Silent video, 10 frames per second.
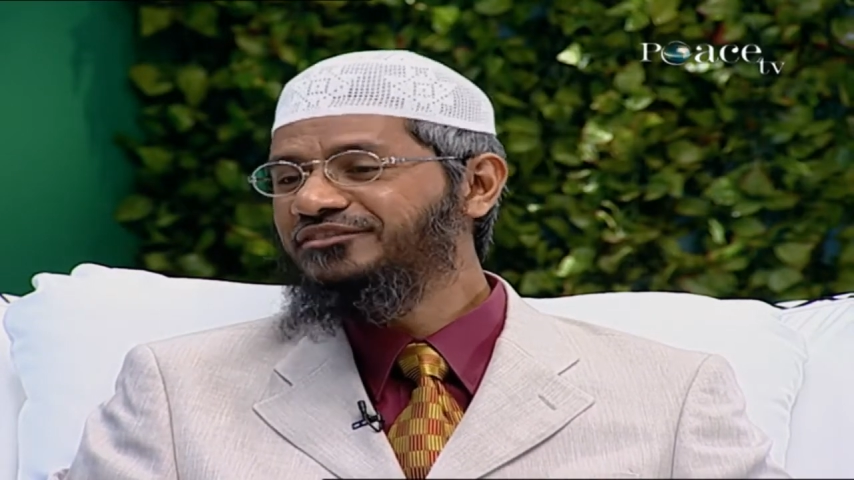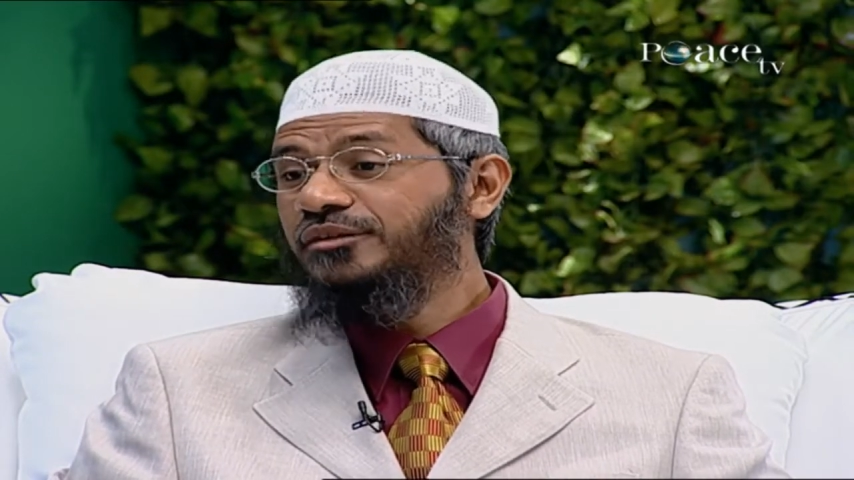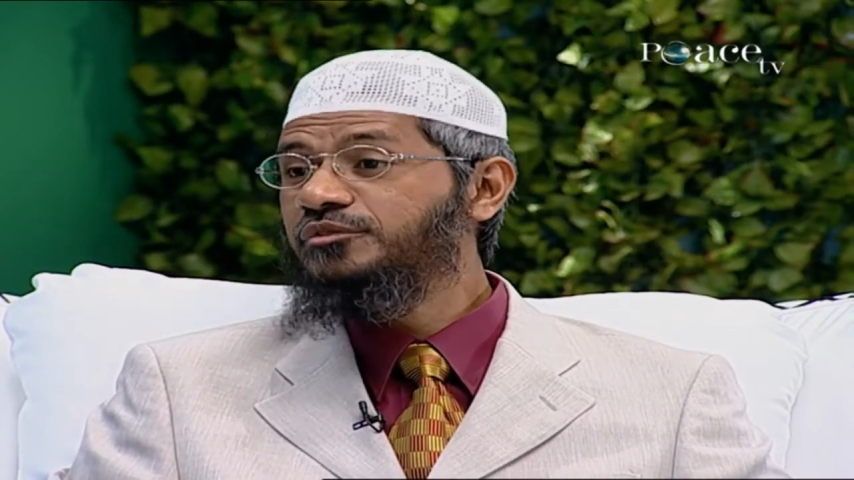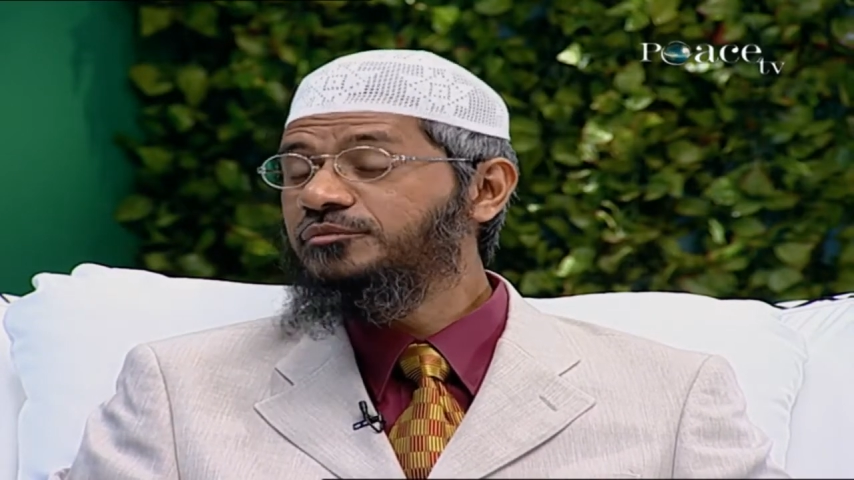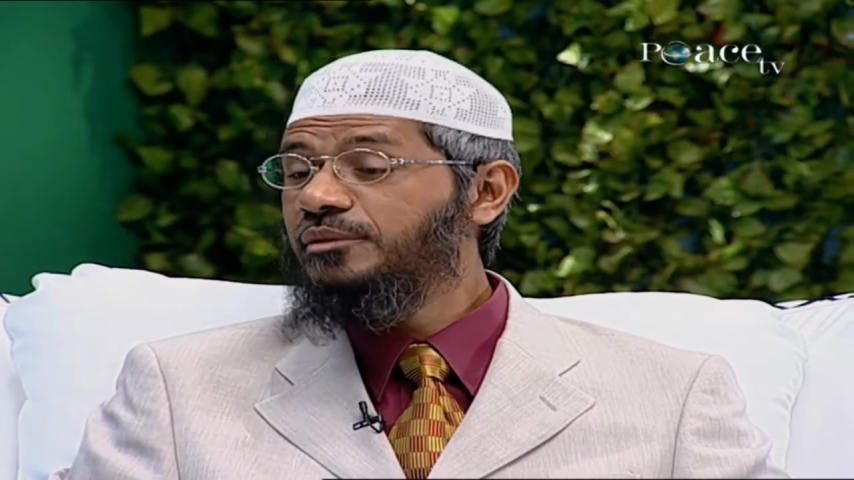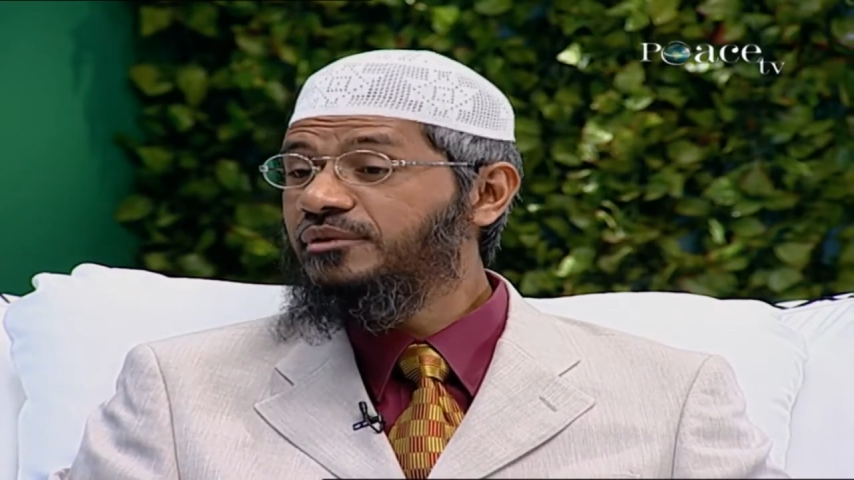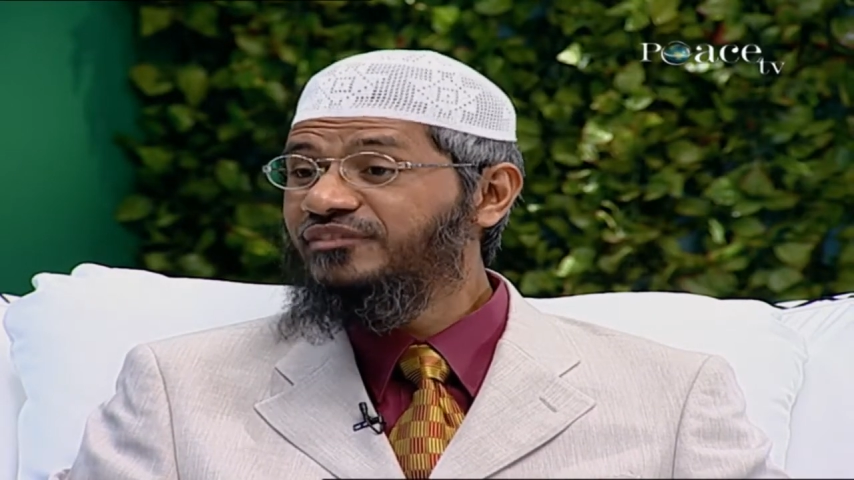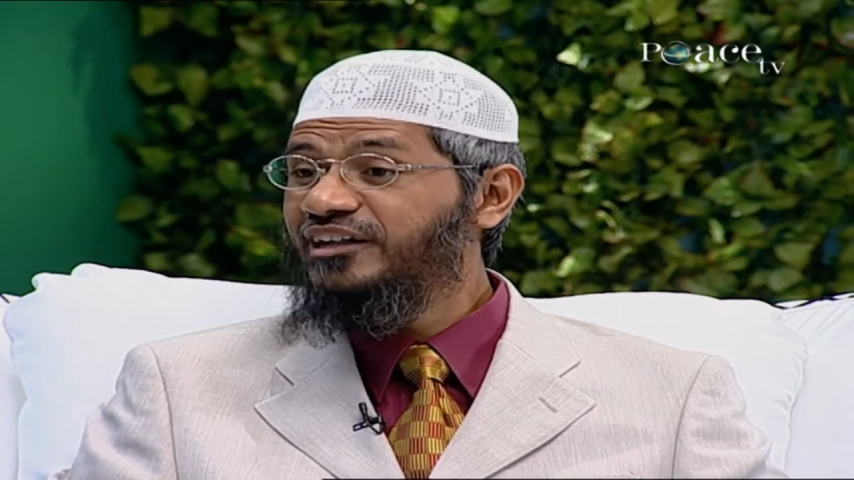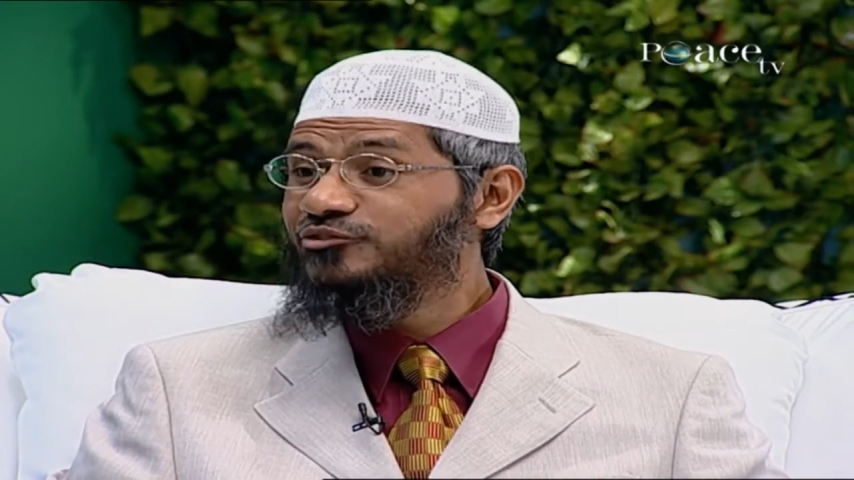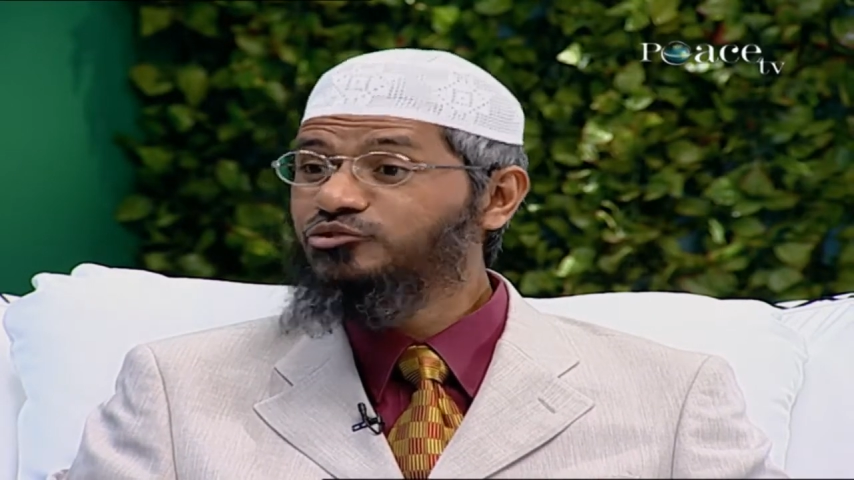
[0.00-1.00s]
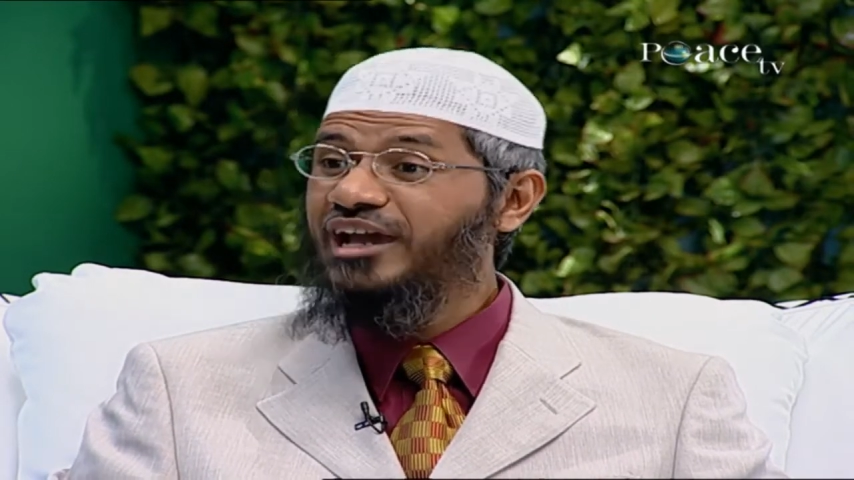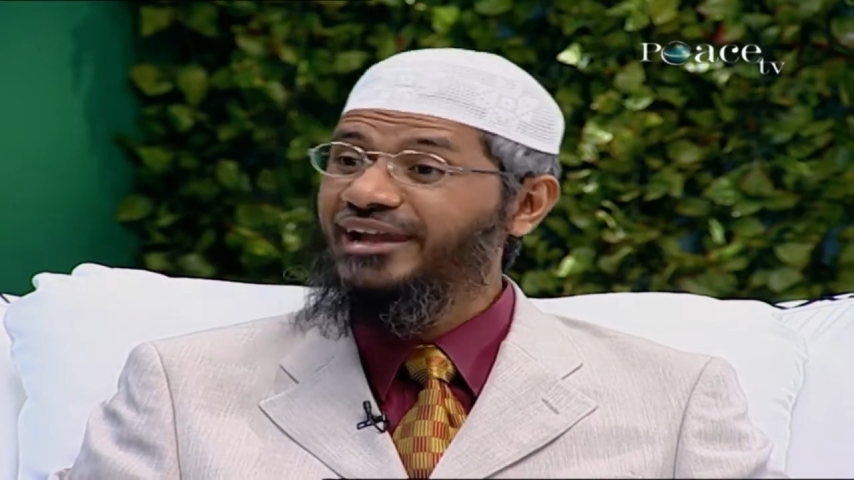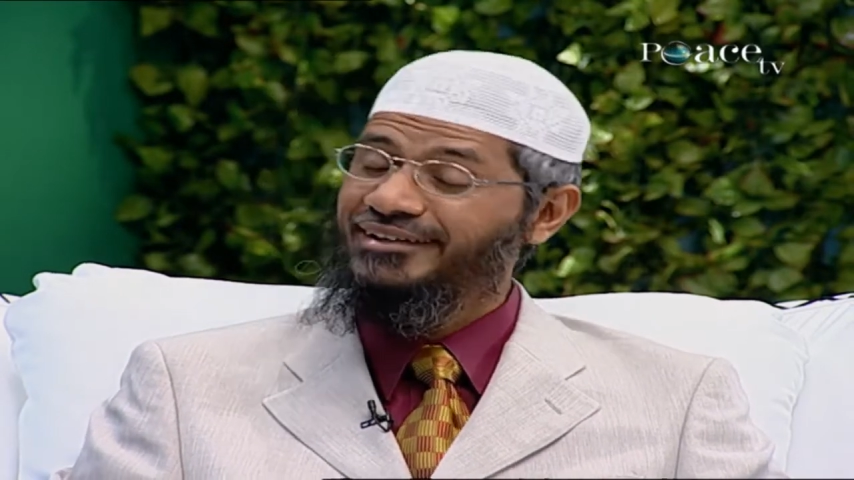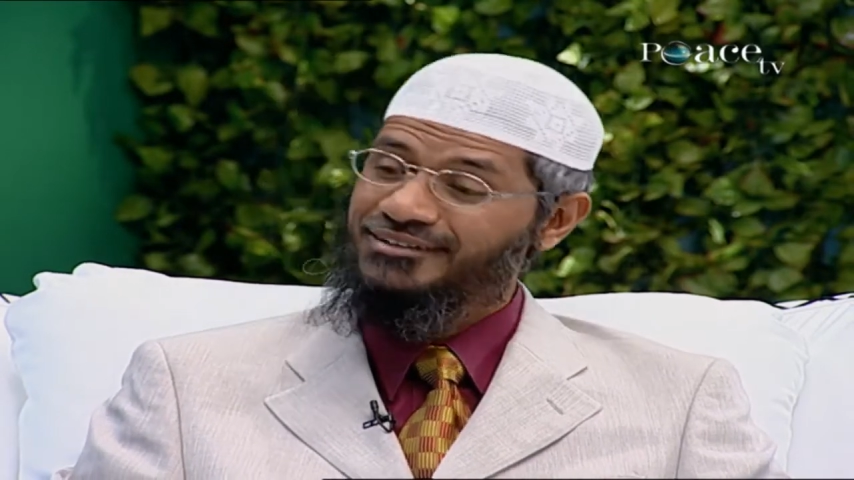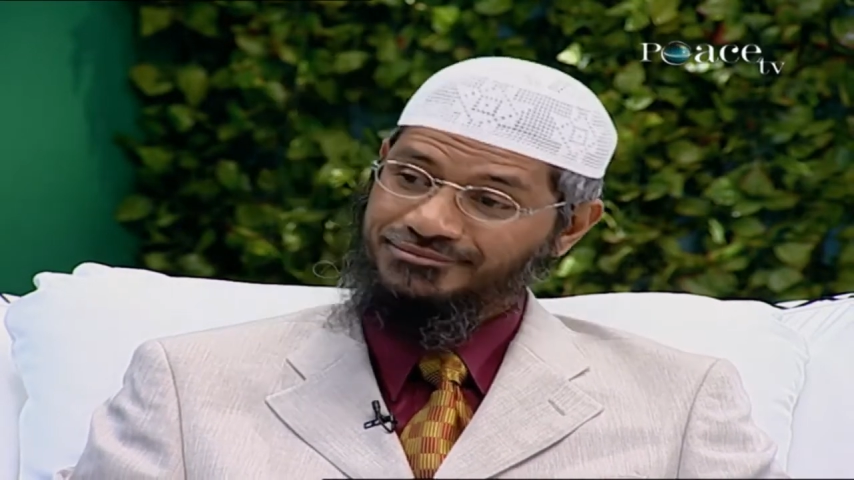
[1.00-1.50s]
some people may fast to diet.